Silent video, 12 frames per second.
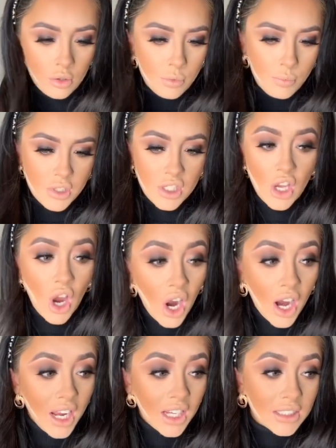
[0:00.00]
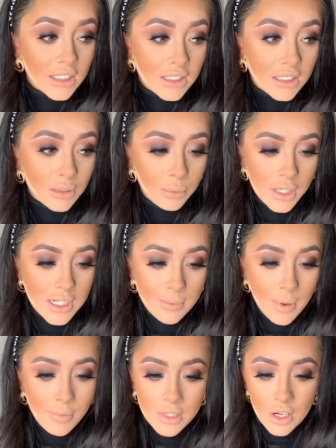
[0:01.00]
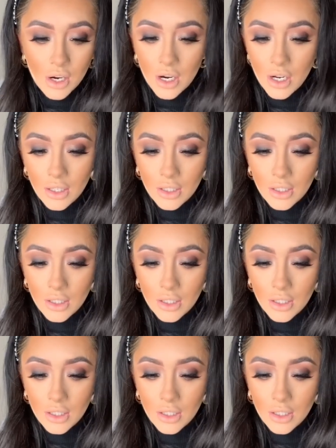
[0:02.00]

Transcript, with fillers: Mascara? Where is my mascara?